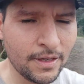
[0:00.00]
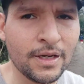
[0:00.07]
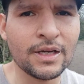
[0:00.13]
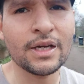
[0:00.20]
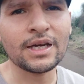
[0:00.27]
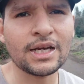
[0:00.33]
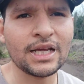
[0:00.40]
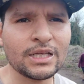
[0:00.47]

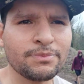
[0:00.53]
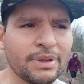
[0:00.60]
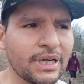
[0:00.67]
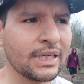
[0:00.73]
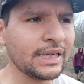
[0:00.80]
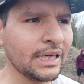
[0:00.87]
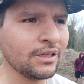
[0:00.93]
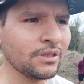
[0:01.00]
Gotta head back
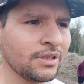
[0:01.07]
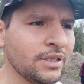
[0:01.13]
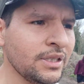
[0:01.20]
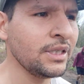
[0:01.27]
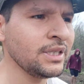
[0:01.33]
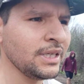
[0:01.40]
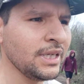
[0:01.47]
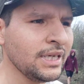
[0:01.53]
now
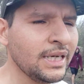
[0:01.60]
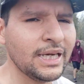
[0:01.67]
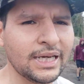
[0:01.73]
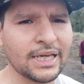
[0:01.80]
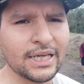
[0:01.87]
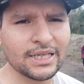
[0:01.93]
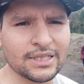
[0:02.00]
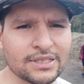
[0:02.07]

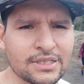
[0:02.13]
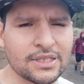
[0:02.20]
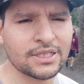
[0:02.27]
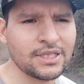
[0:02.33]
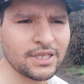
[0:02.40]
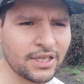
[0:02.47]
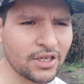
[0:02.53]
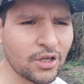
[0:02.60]
and
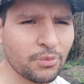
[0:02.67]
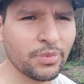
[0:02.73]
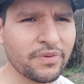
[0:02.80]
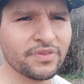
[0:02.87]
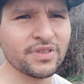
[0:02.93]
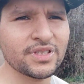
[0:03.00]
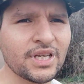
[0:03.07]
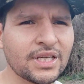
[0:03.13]
get on with
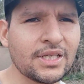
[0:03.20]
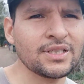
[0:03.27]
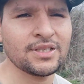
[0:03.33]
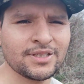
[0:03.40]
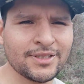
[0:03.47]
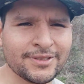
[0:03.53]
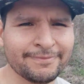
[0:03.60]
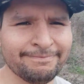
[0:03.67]
the day.
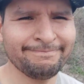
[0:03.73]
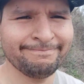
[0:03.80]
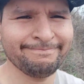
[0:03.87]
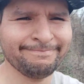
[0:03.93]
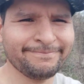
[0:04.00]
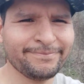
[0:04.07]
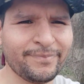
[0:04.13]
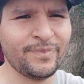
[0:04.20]

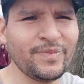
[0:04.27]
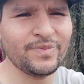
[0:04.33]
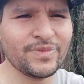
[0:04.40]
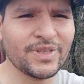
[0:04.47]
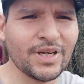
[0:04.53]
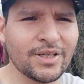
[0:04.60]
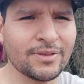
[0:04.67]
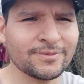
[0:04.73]

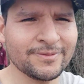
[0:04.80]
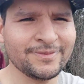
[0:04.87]
Done.